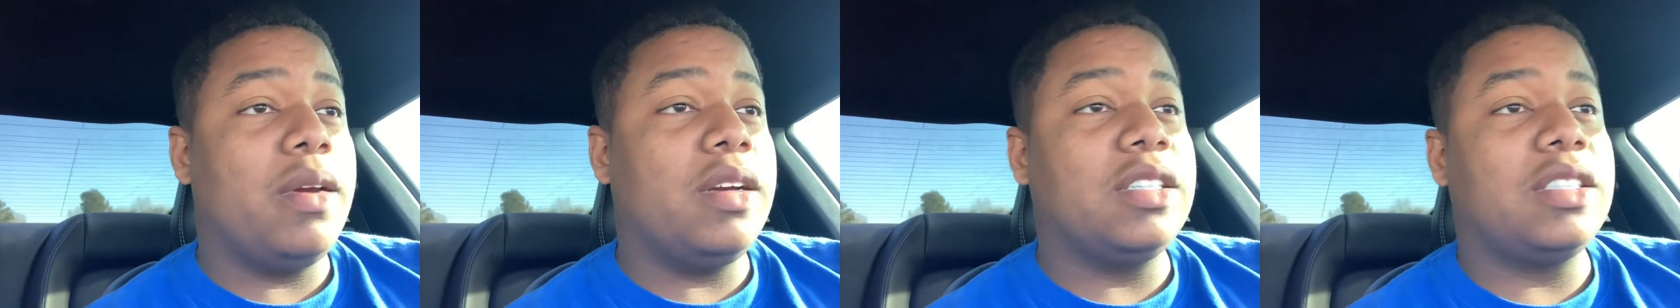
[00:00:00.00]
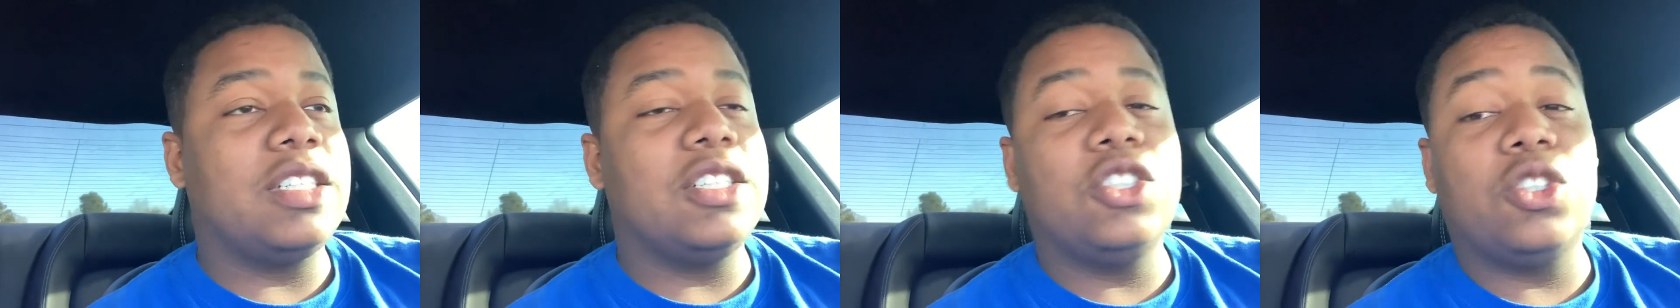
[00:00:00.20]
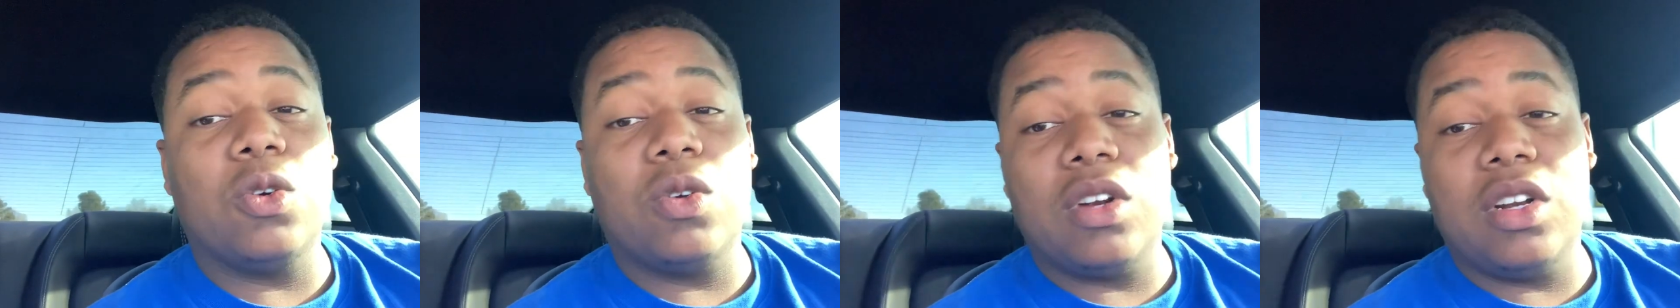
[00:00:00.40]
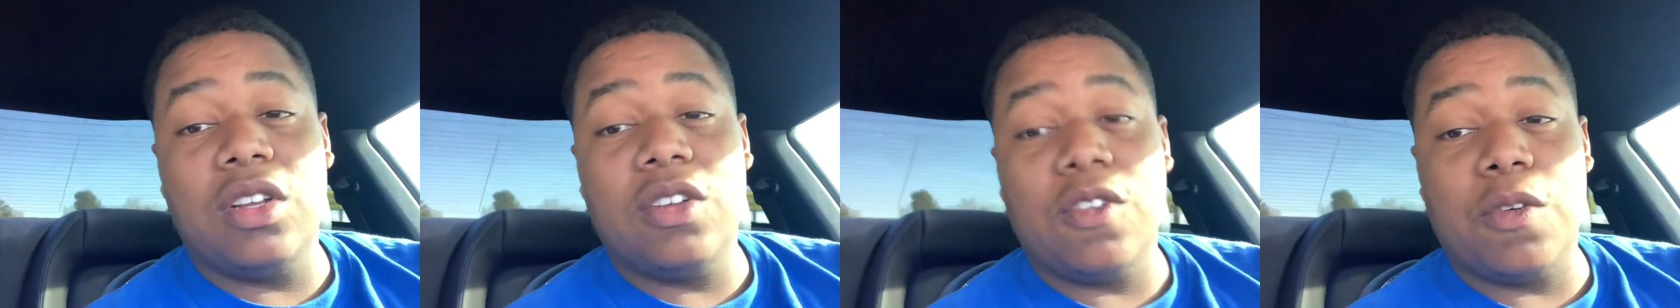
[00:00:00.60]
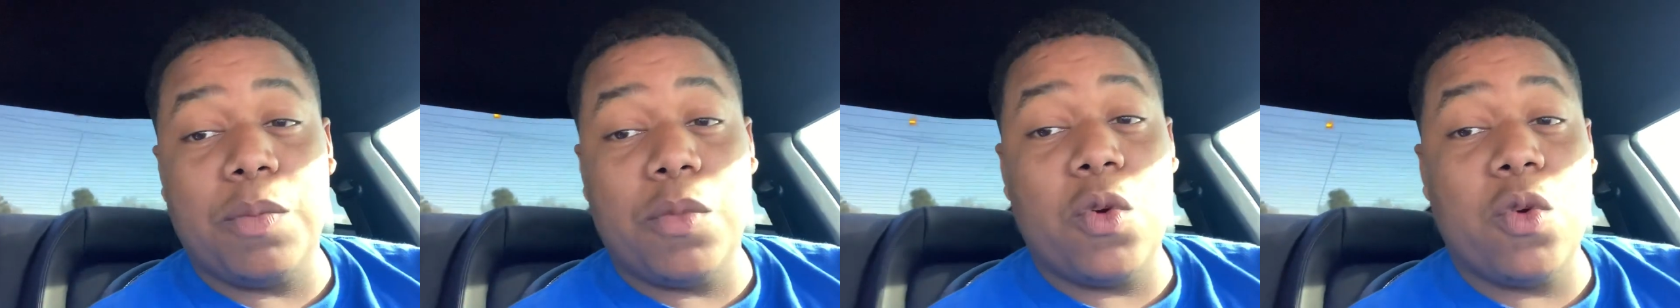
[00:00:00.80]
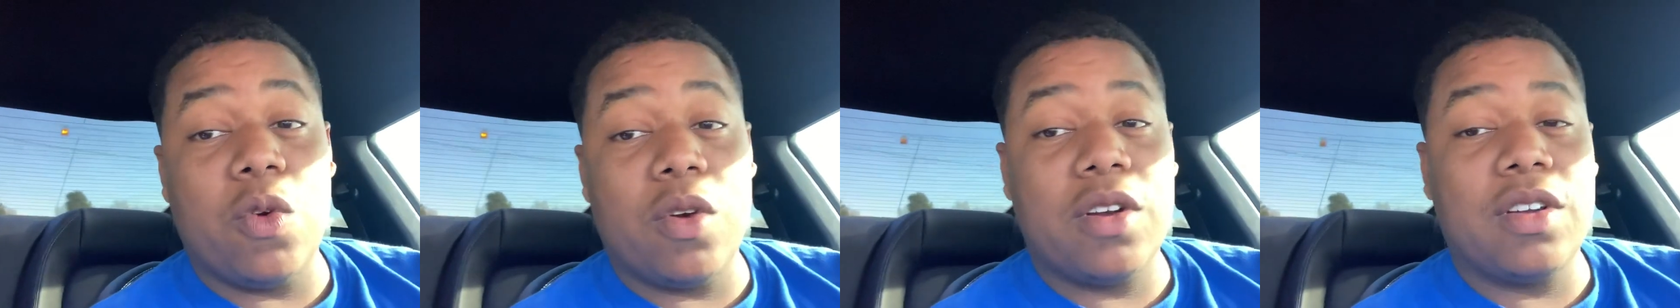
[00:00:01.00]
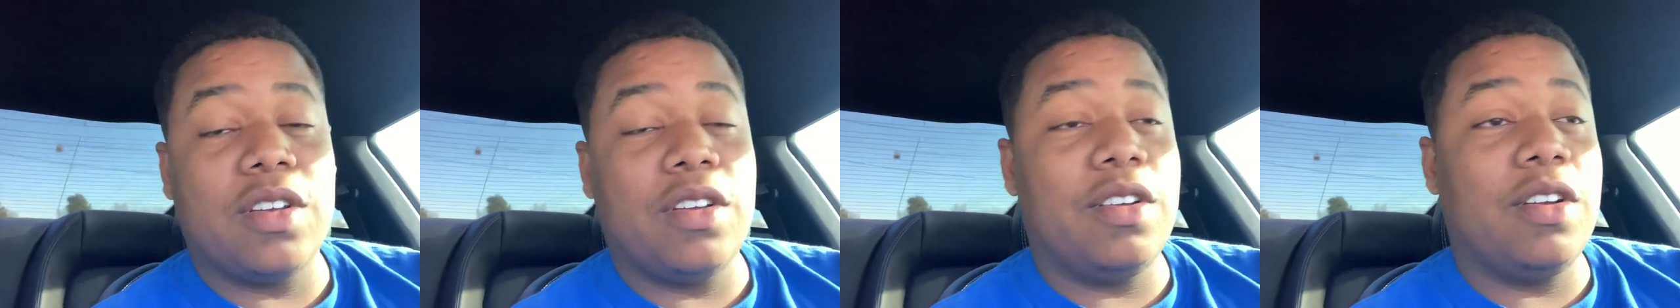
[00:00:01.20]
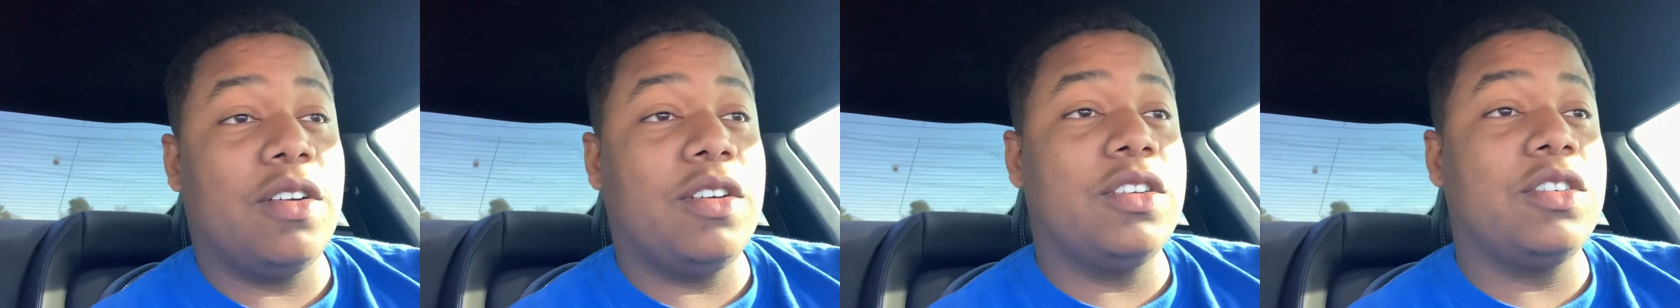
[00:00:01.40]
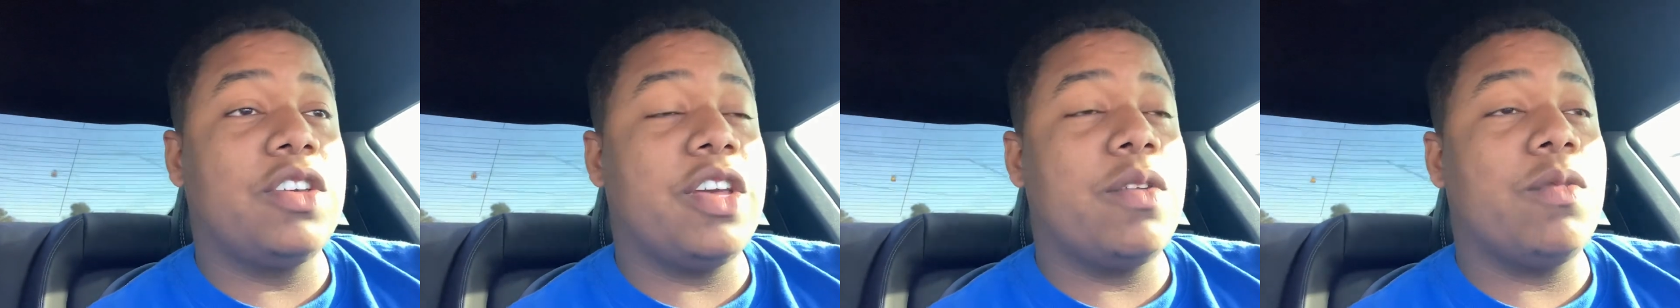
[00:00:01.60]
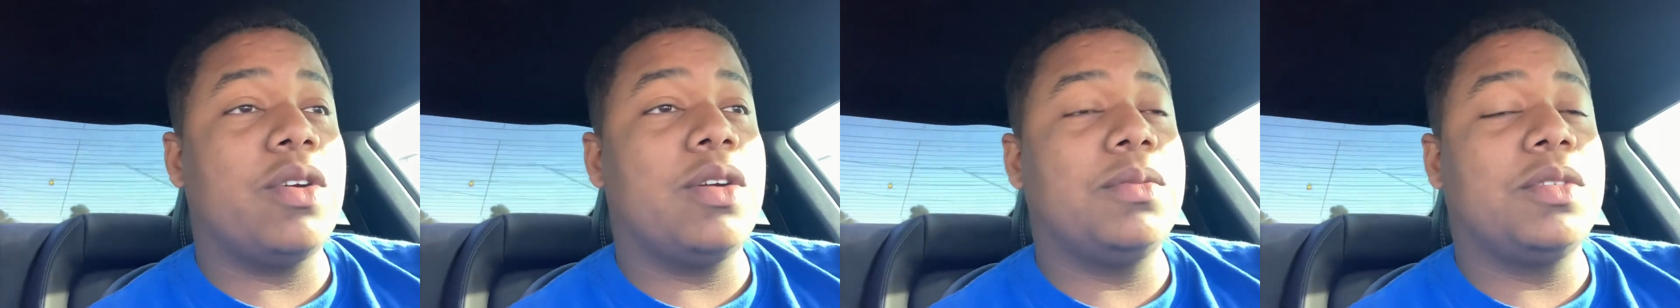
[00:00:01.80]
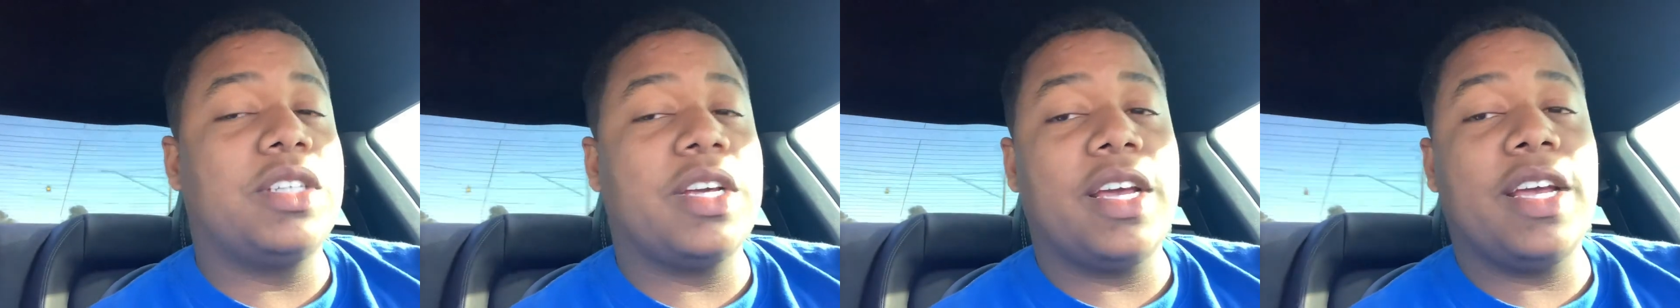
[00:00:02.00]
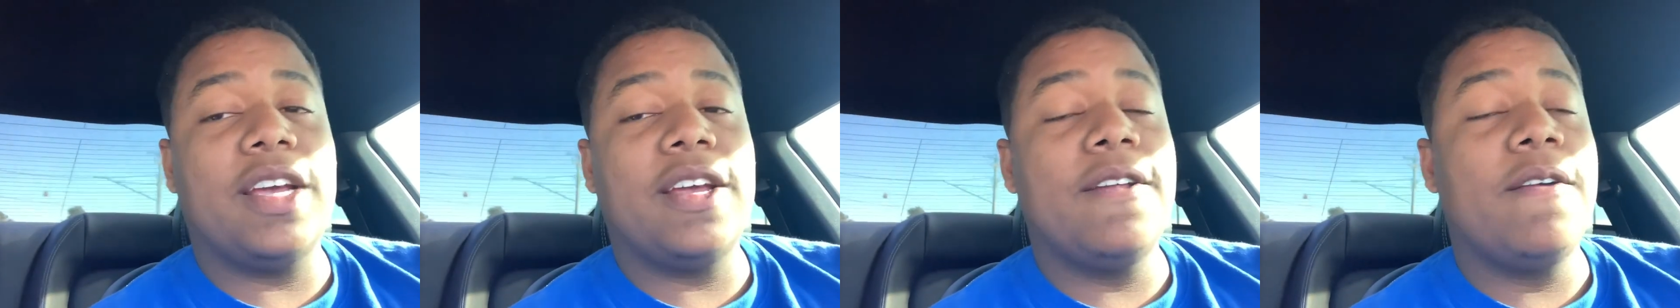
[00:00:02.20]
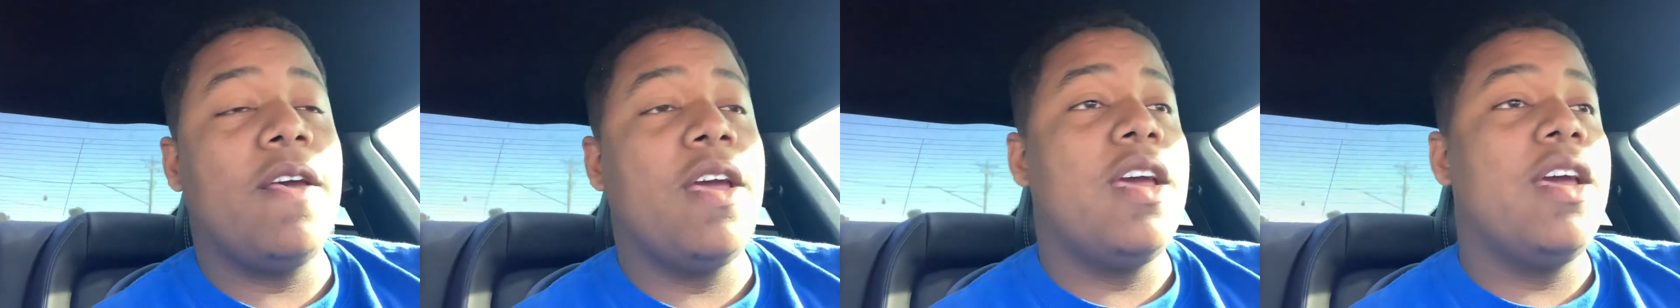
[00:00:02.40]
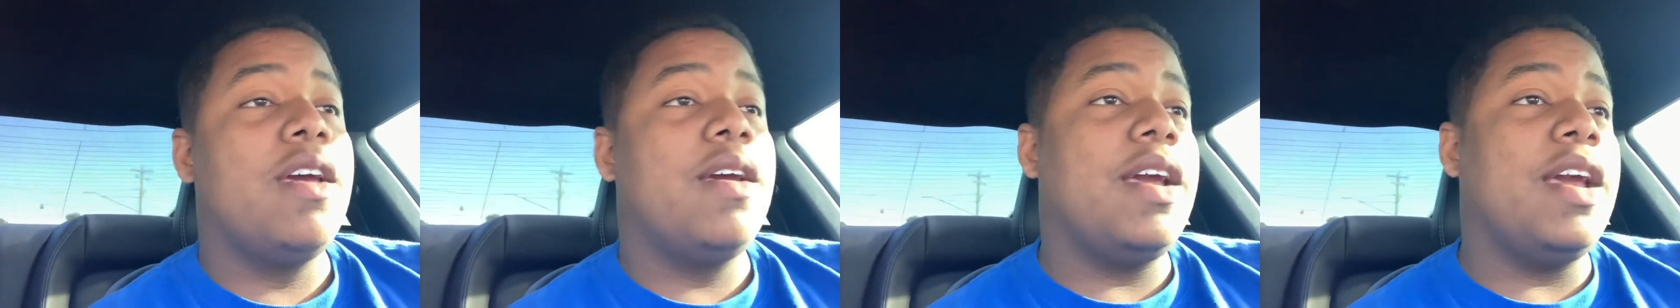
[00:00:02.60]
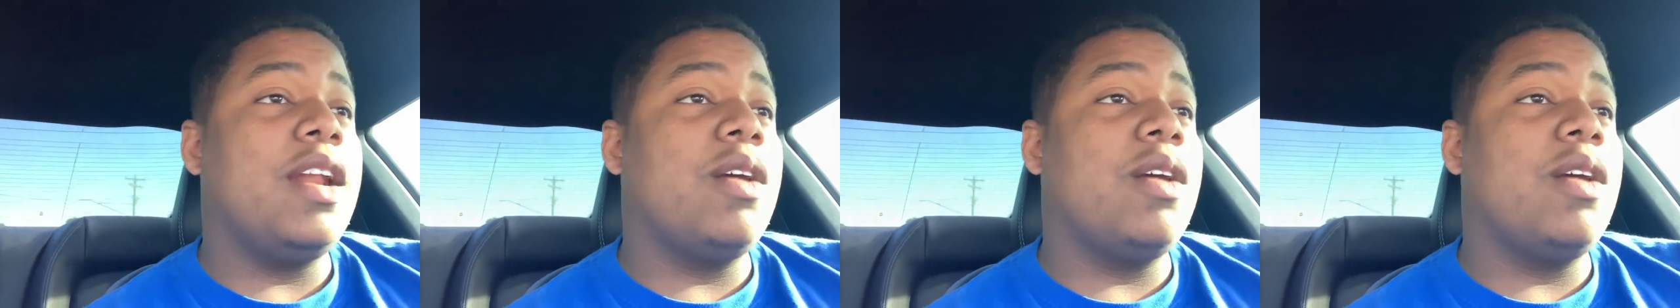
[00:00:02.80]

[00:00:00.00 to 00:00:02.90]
just enjoy it a little more, you know, you get what I'm saying?